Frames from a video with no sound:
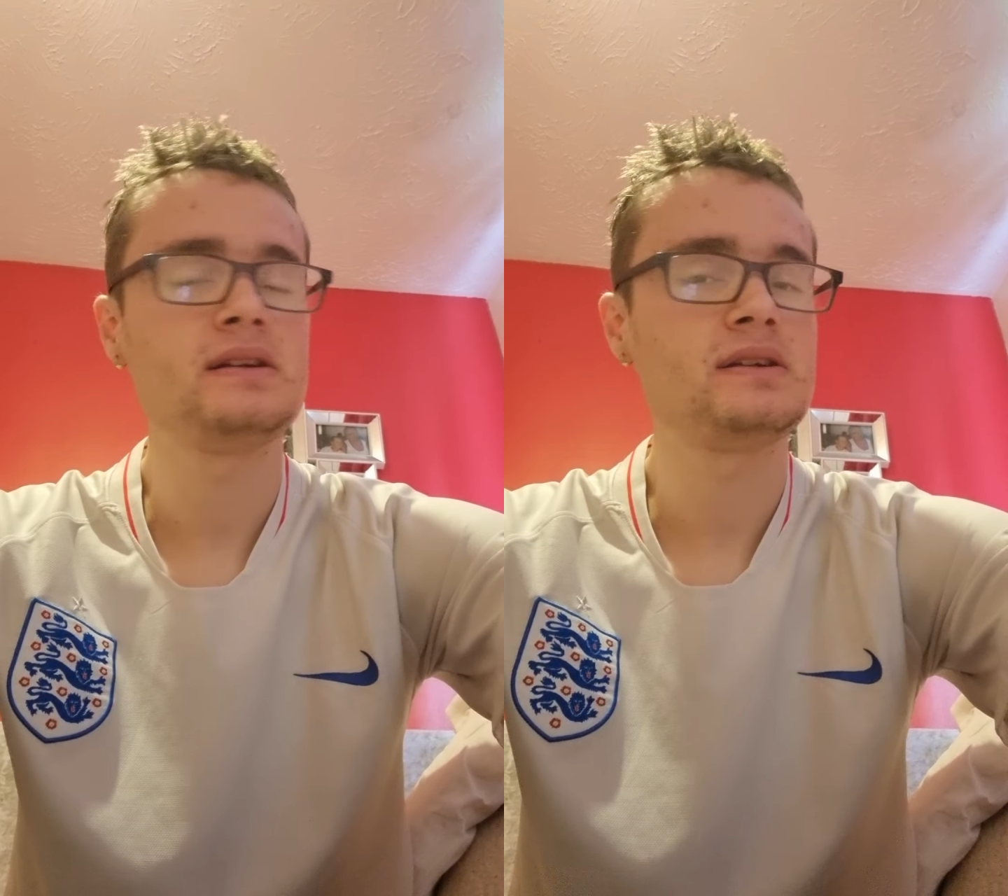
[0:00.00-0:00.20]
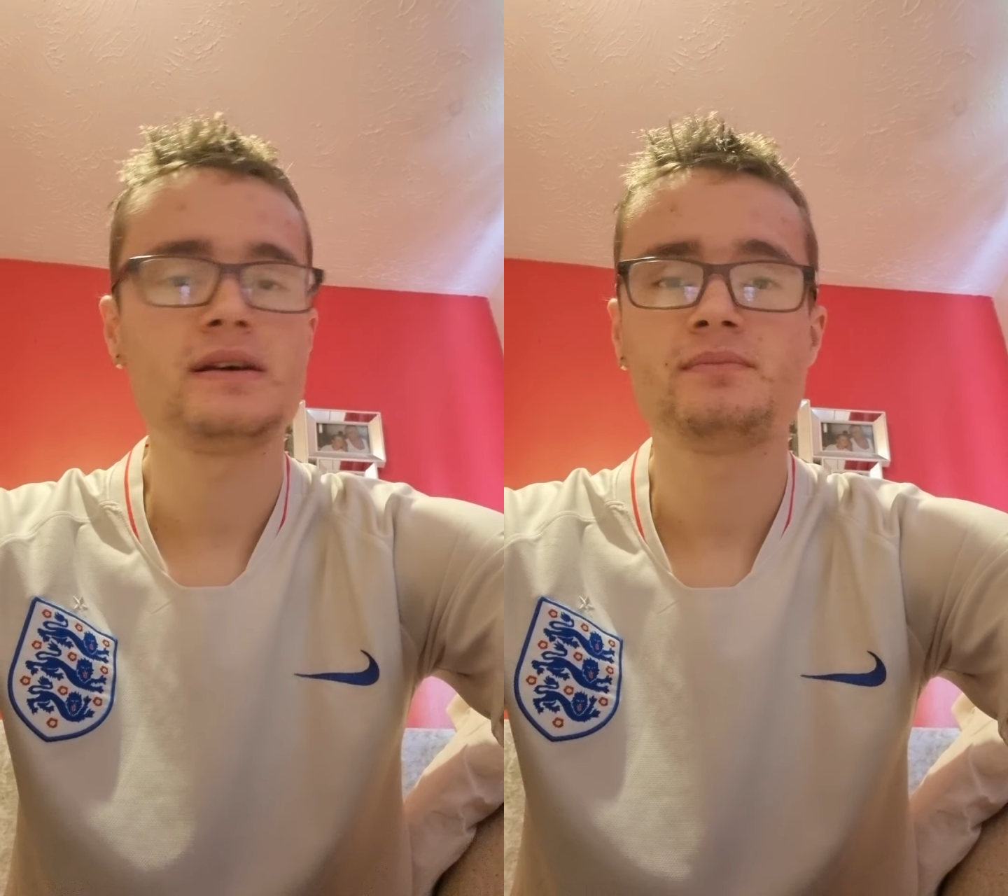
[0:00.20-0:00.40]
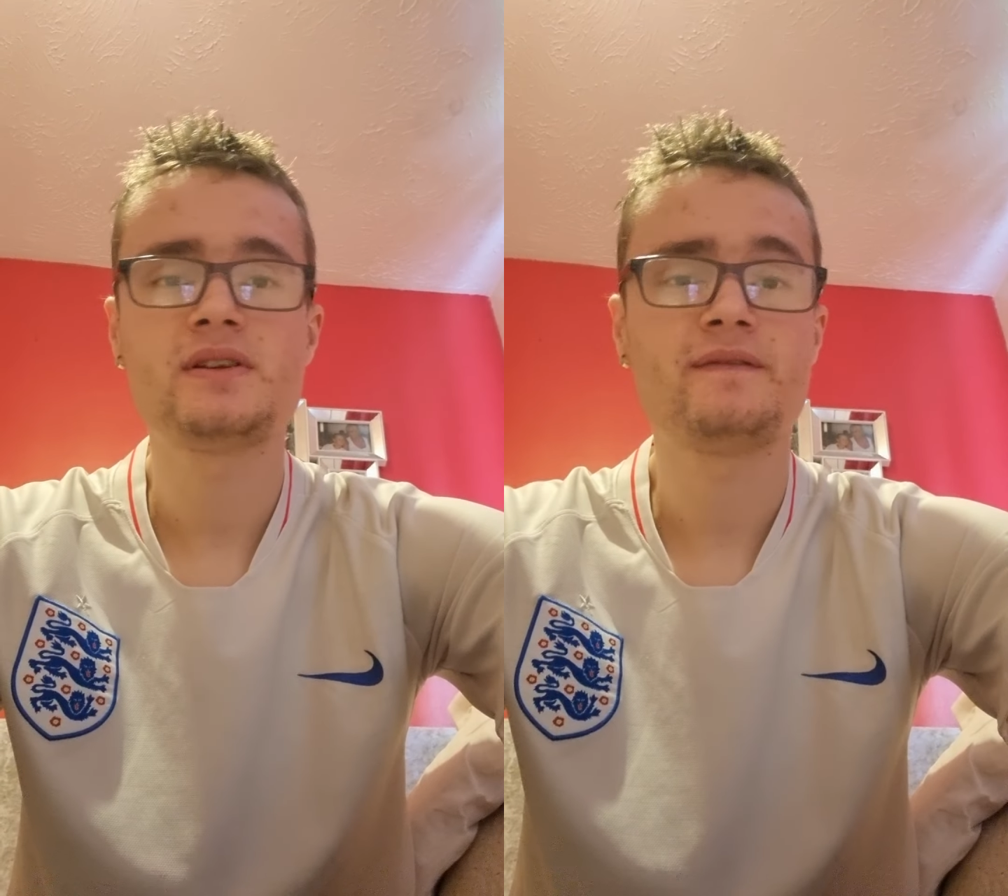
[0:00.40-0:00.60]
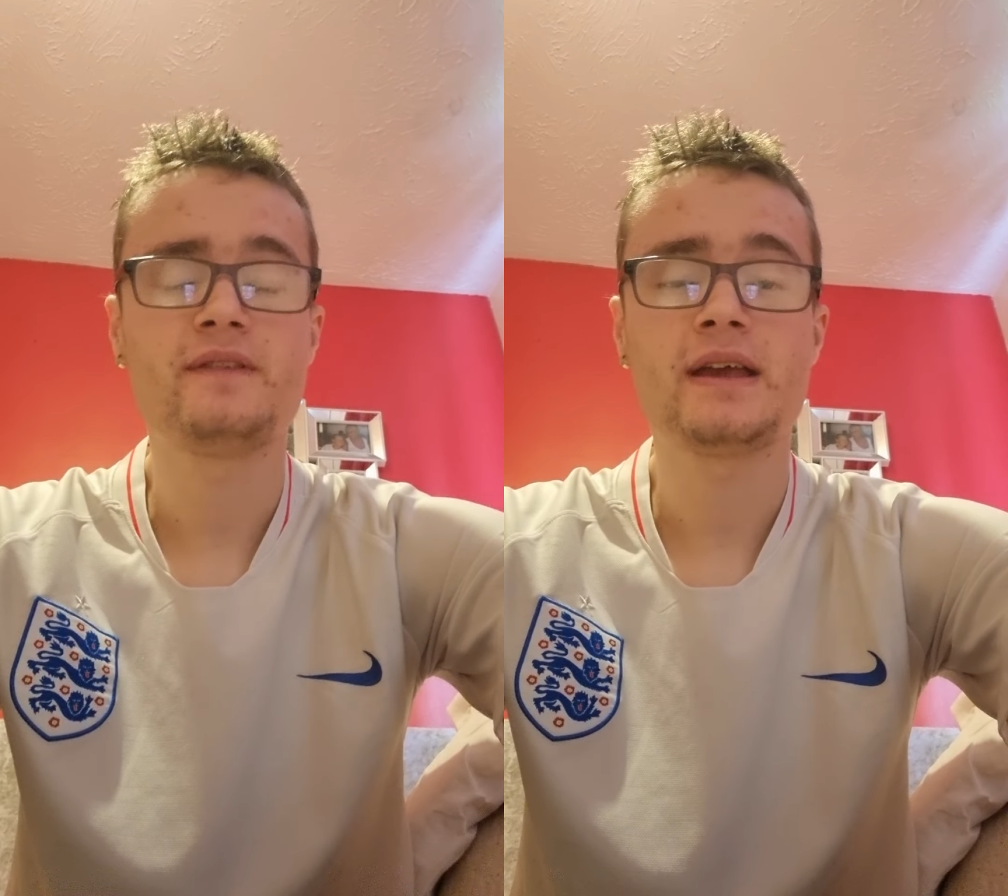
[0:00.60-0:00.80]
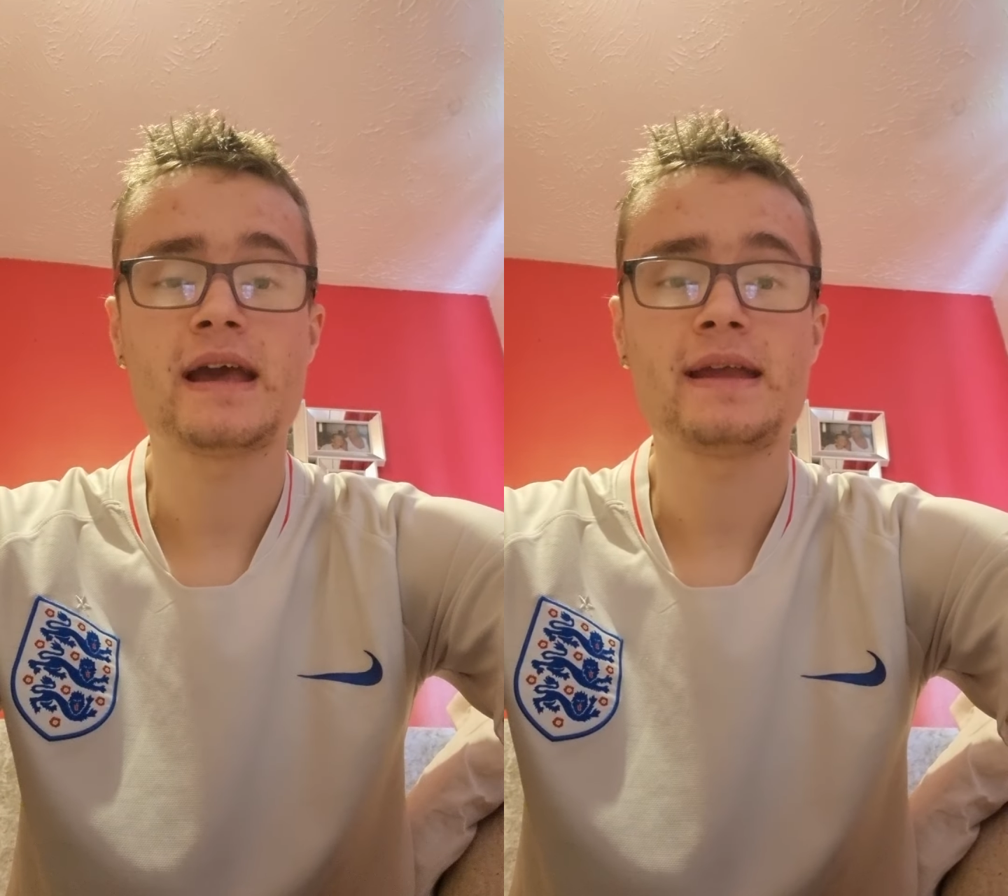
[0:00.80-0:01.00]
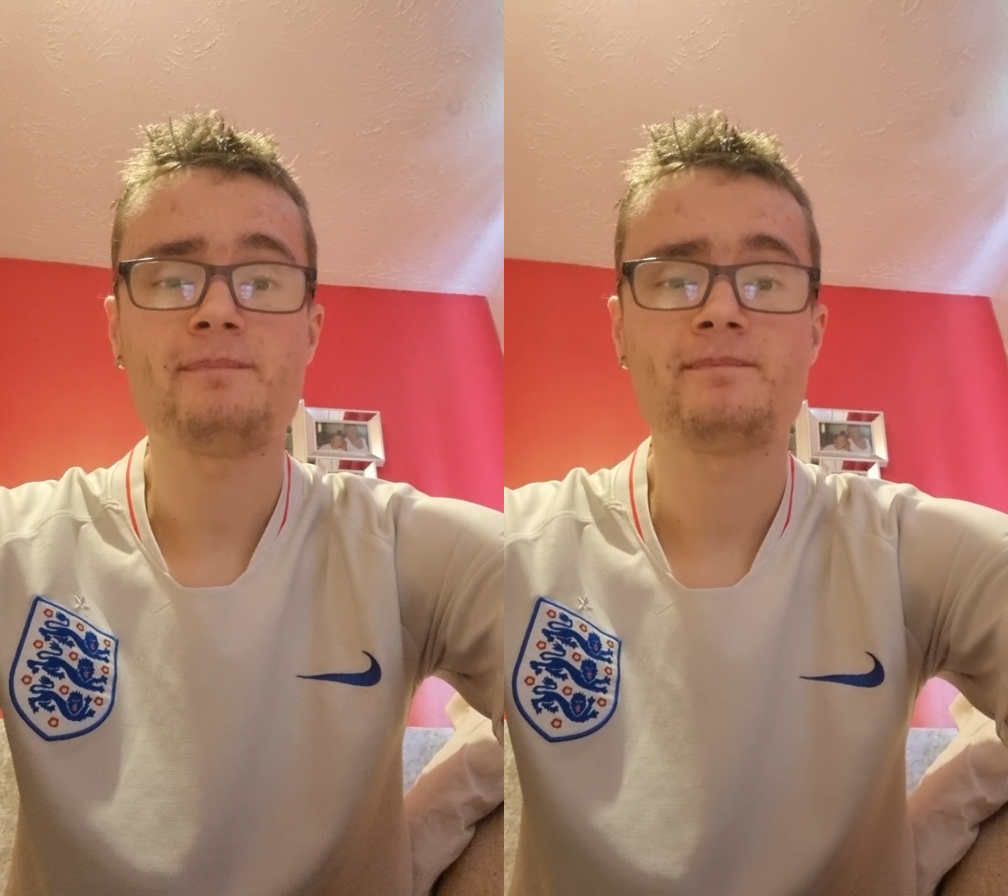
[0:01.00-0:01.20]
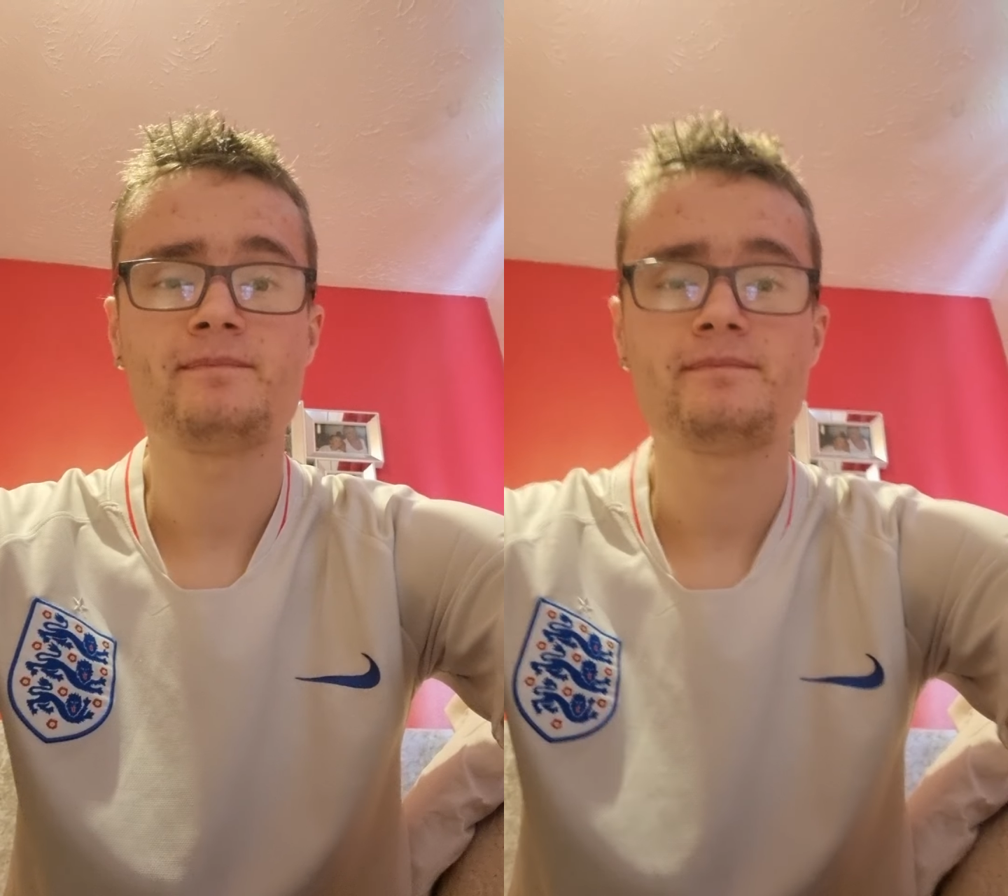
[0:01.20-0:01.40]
terms of the game,